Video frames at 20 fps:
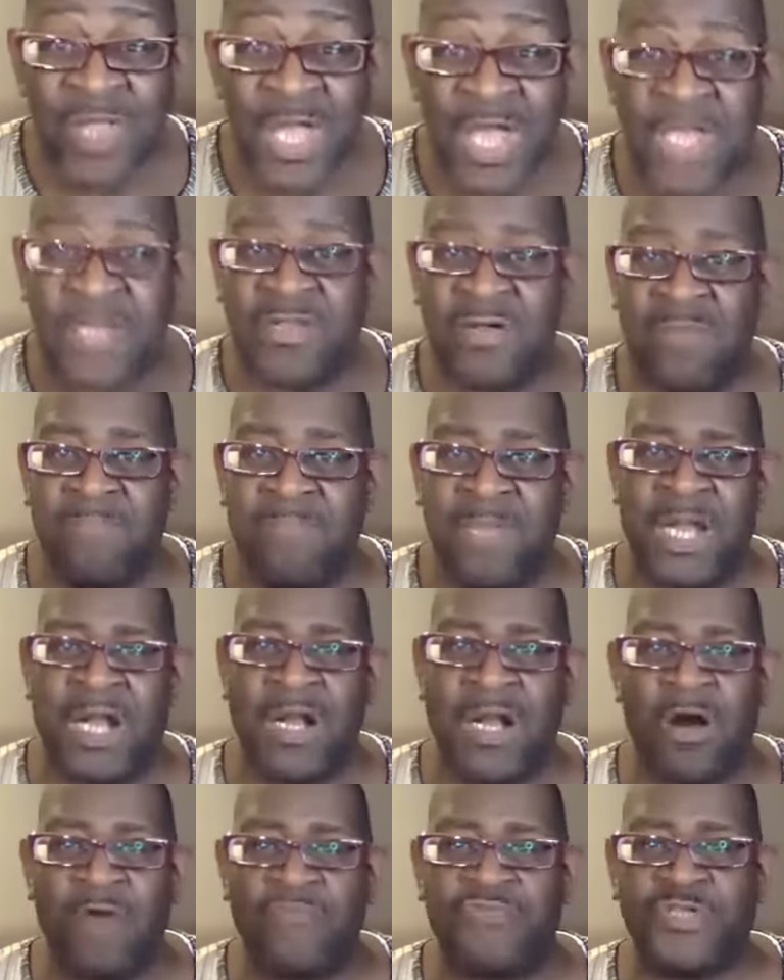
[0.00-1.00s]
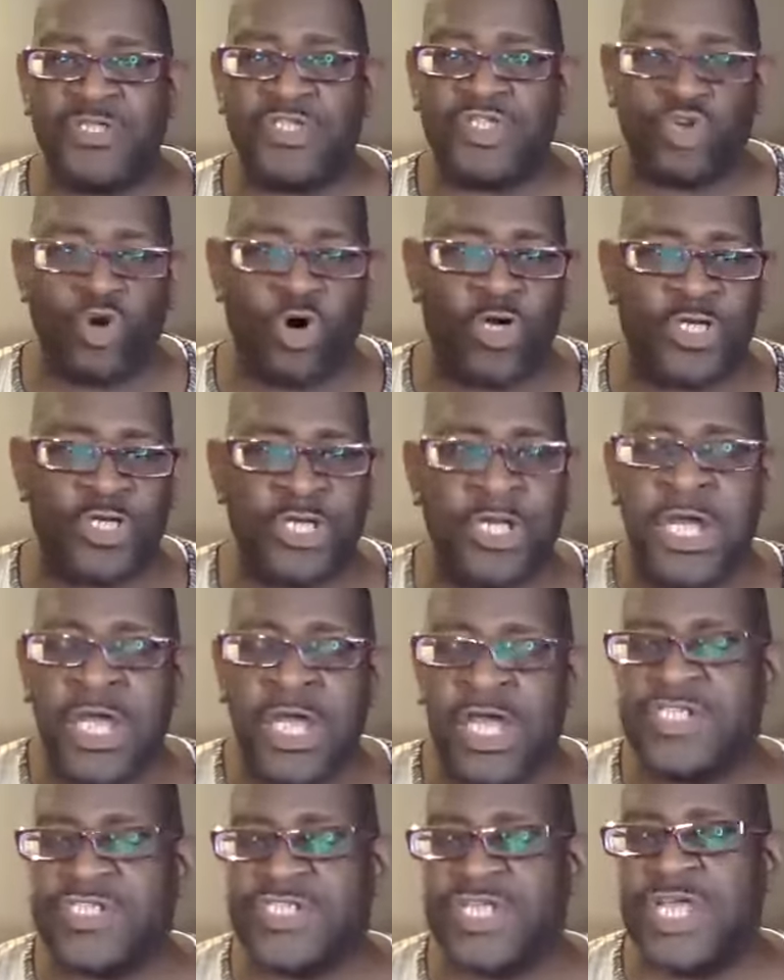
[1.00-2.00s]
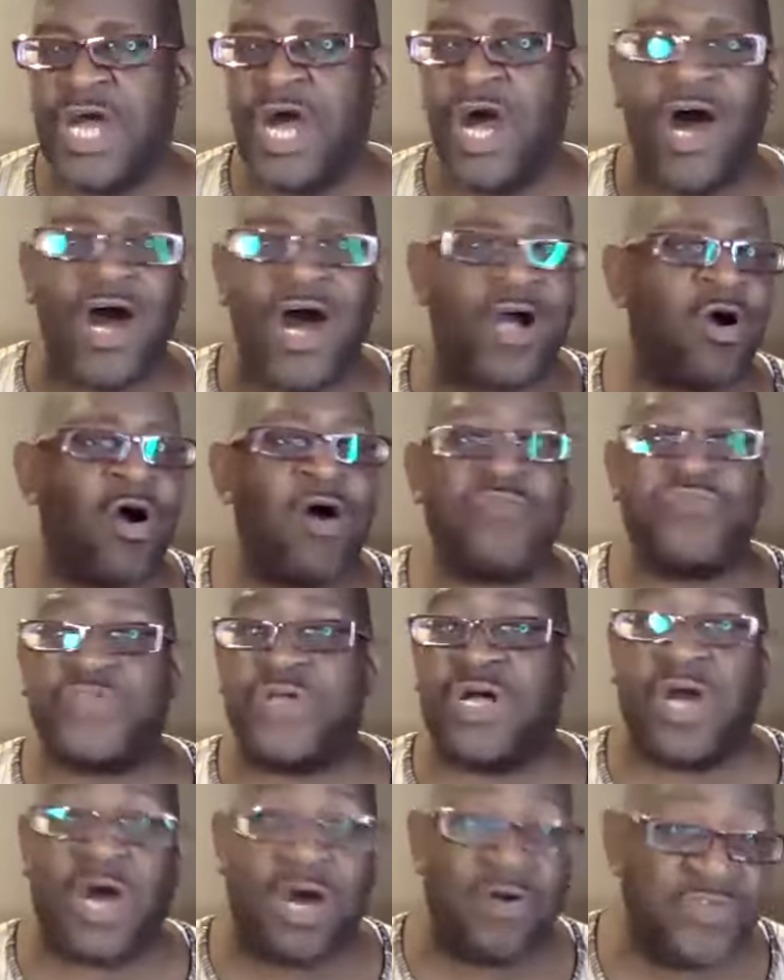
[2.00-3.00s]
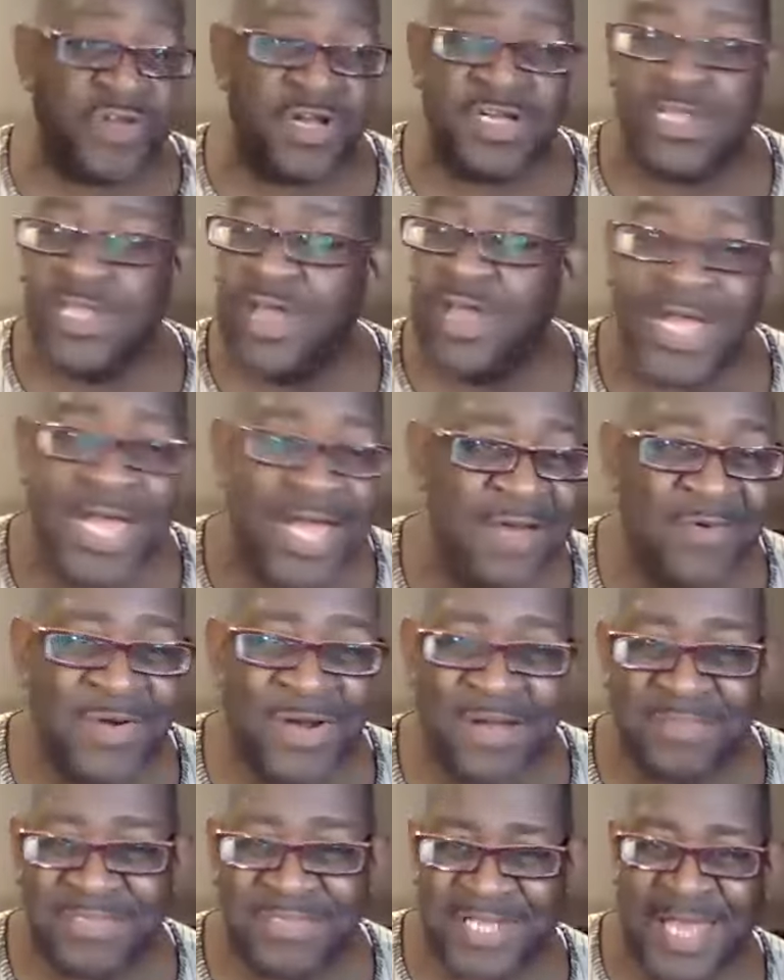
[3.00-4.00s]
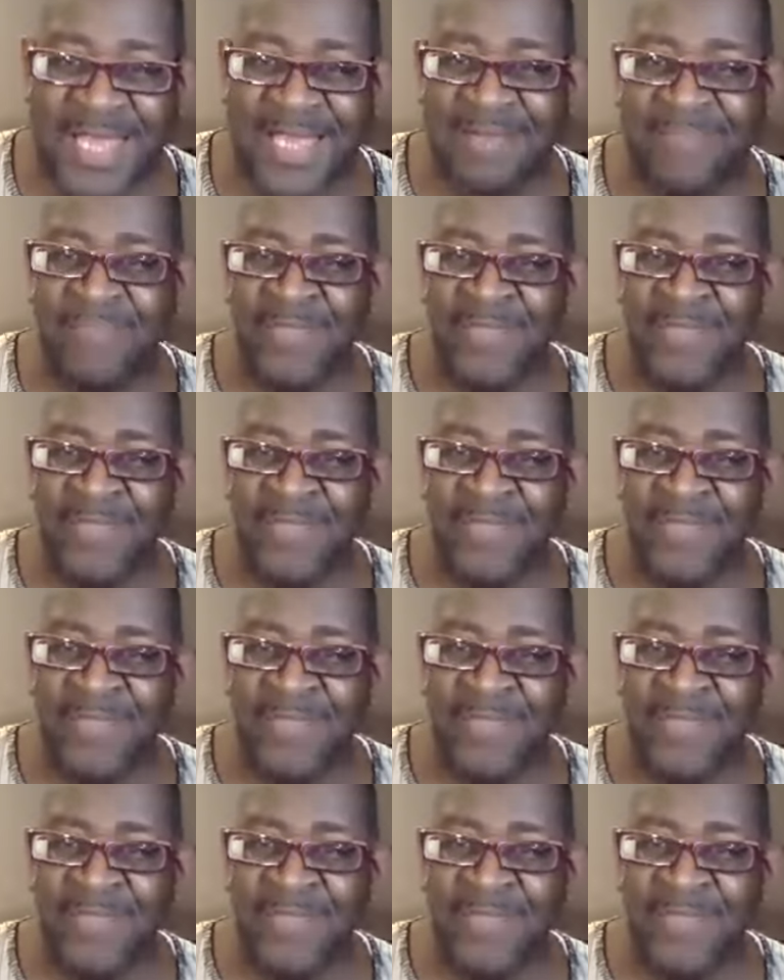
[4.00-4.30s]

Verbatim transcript: In the middle of the Jordan is the Ark of the Covenant. You hear what I'm saying?